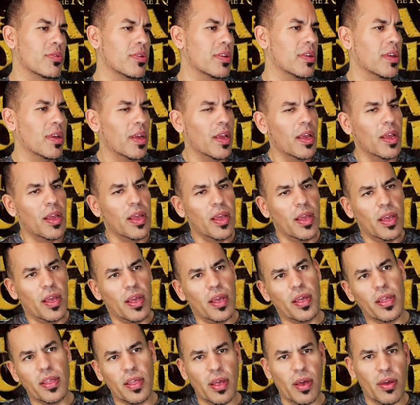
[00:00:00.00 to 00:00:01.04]
to
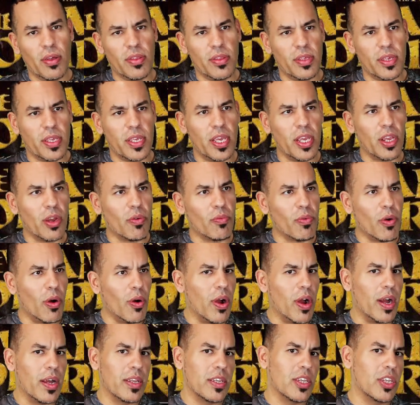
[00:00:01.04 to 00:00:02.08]
the king of
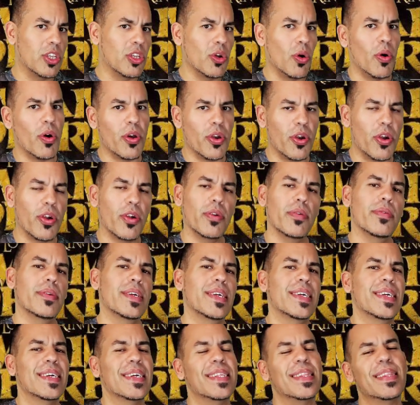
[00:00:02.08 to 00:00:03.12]
Rohan's
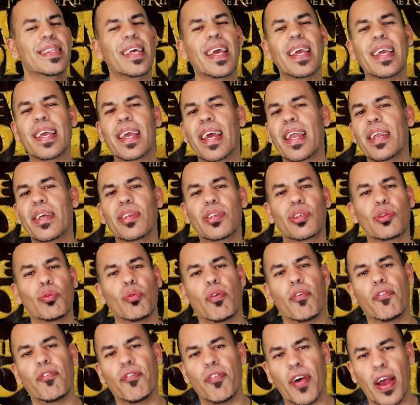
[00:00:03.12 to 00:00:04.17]
daughter. They get
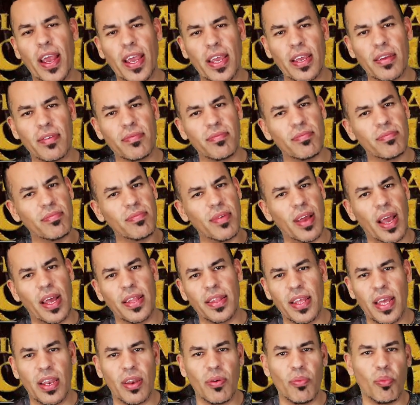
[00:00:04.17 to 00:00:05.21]
into a fight,
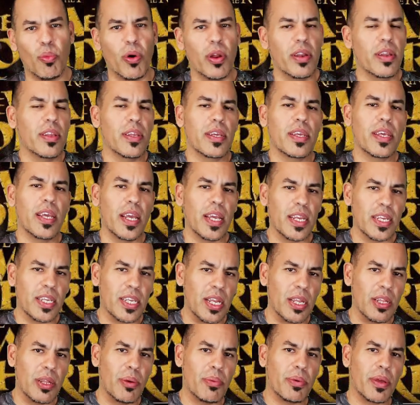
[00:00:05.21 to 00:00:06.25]
and then one of the
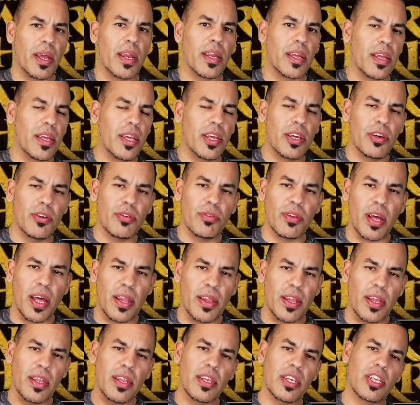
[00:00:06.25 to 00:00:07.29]
kings ends up getting killed,
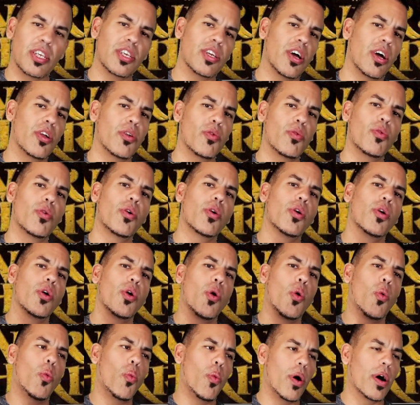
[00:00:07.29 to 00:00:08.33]
and then the son
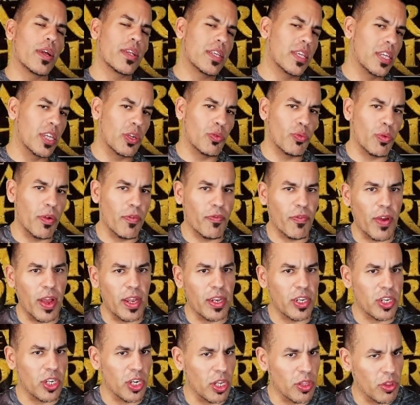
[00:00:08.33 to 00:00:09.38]
wants his
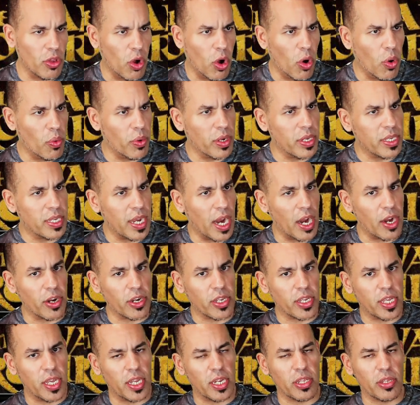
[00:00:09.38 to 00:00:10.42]
revenge on the whole
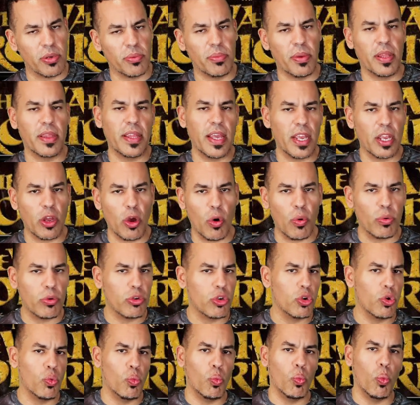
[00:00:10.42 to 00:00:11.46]
entire kingdom, and they go
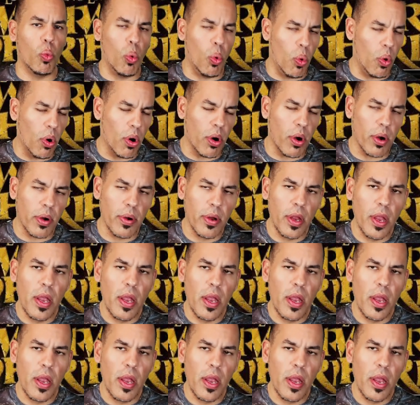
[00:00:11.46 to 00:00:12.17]
to war.